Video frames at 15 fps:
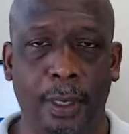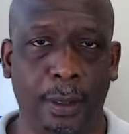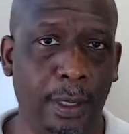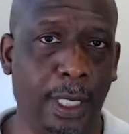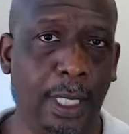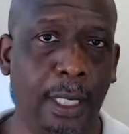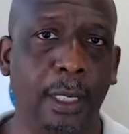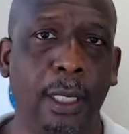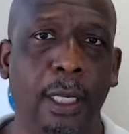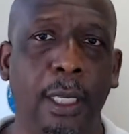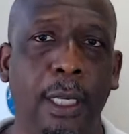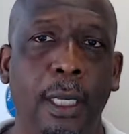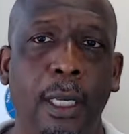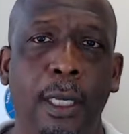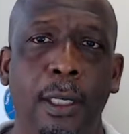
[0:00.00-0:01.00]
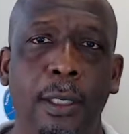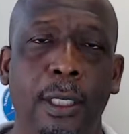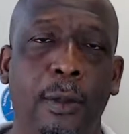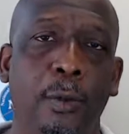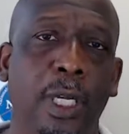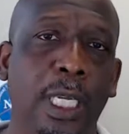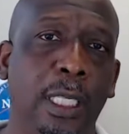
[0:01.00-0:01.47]
Okay.
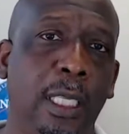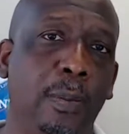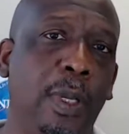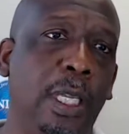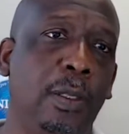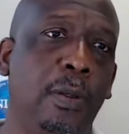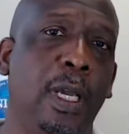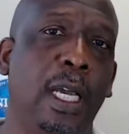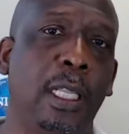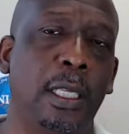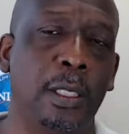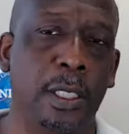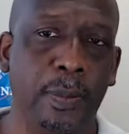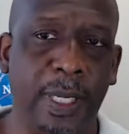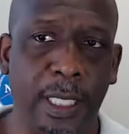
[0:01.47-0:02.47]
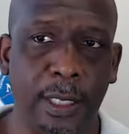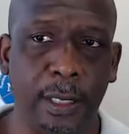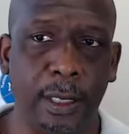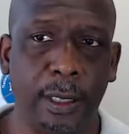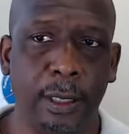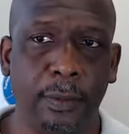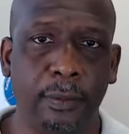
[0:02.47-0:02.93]
They may do other
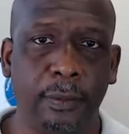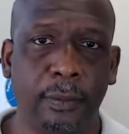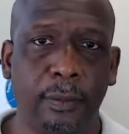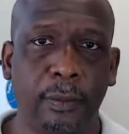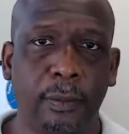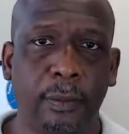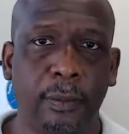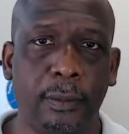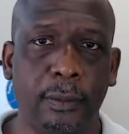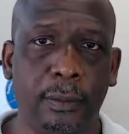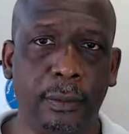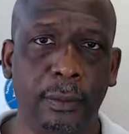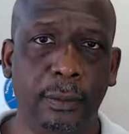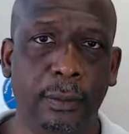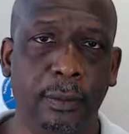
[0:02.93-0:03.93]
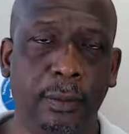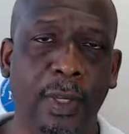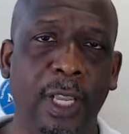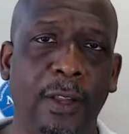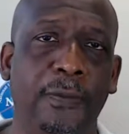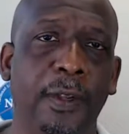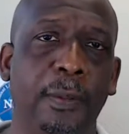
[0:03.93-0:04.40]
inspections.
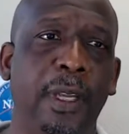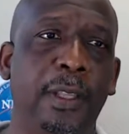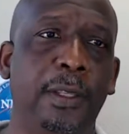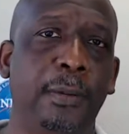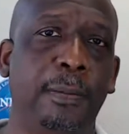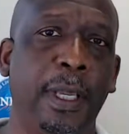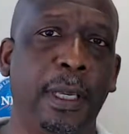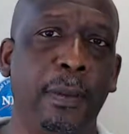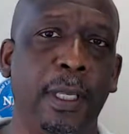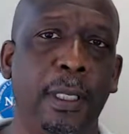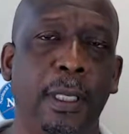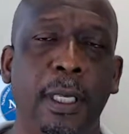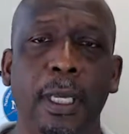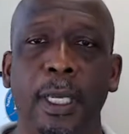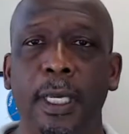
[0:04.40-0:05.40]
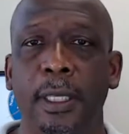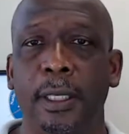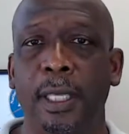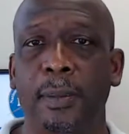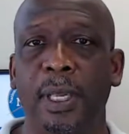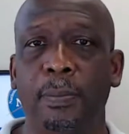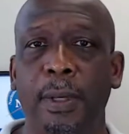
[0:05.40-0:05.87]
Now, for your method of payment,
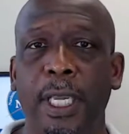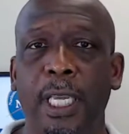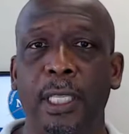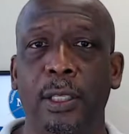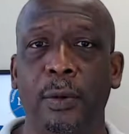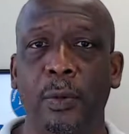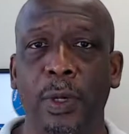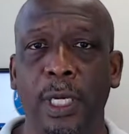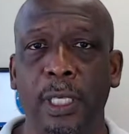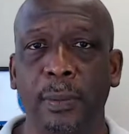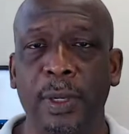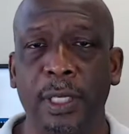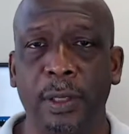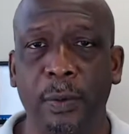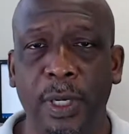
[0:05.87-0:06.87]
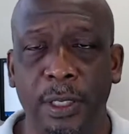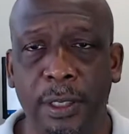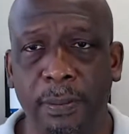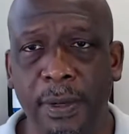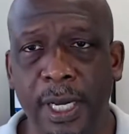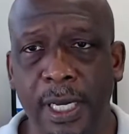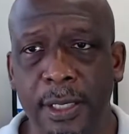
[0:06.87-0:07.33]
they may pay directly by direct
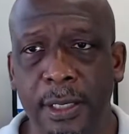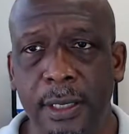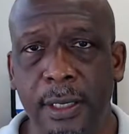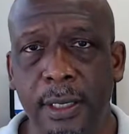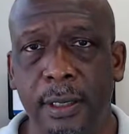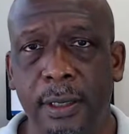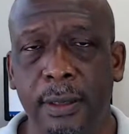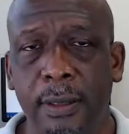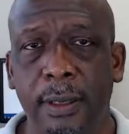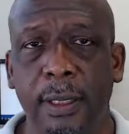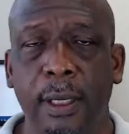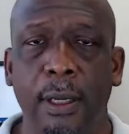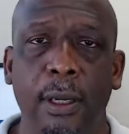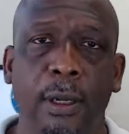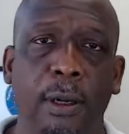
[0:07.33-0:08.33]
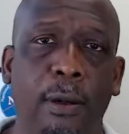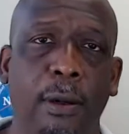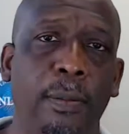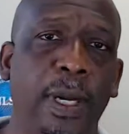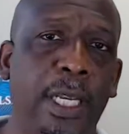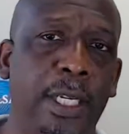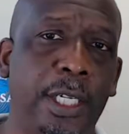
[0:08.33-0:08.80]
deposit
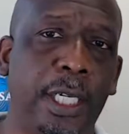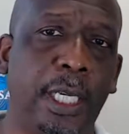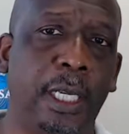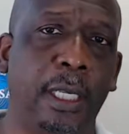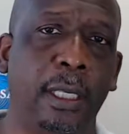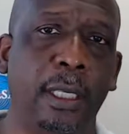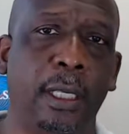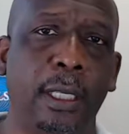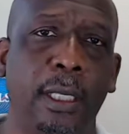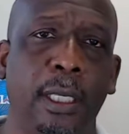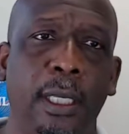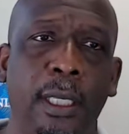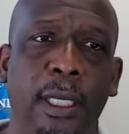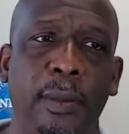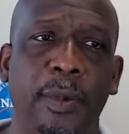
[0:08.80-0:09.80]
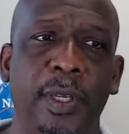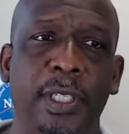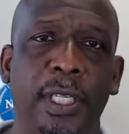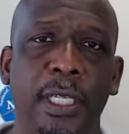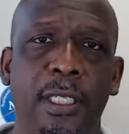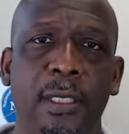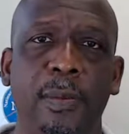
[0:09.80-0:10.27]
or by check. In
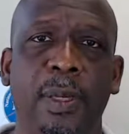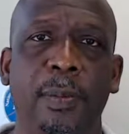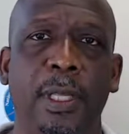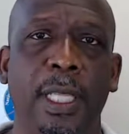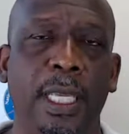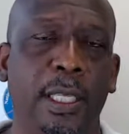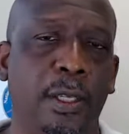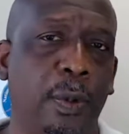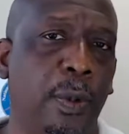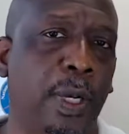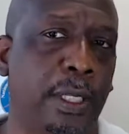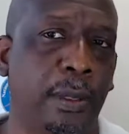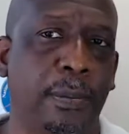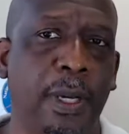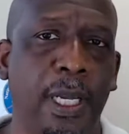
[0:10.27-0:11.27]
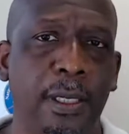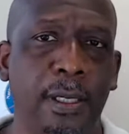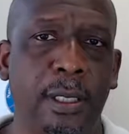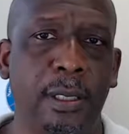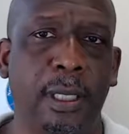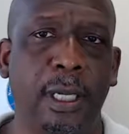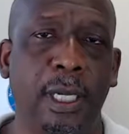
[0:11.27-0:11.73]
most cases, it may be like direct
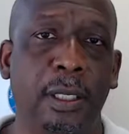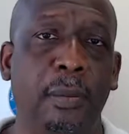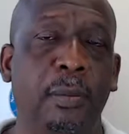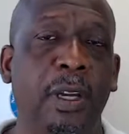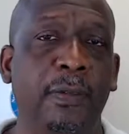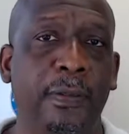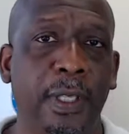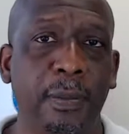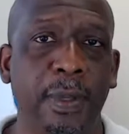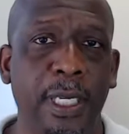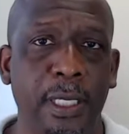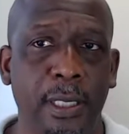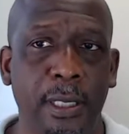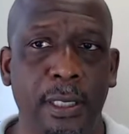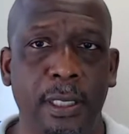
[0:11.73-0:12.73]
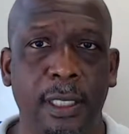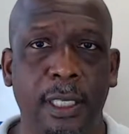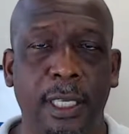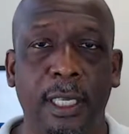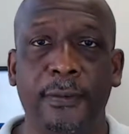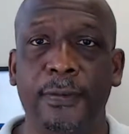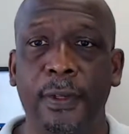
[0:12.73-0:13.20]
deposit on a monthly basis,
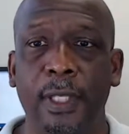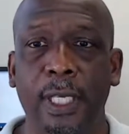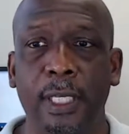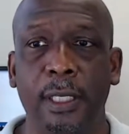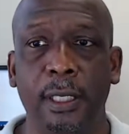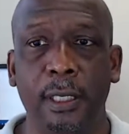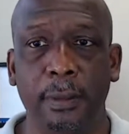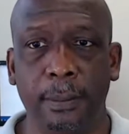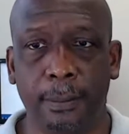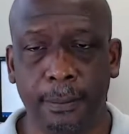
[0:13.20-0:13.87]
if you're lucky.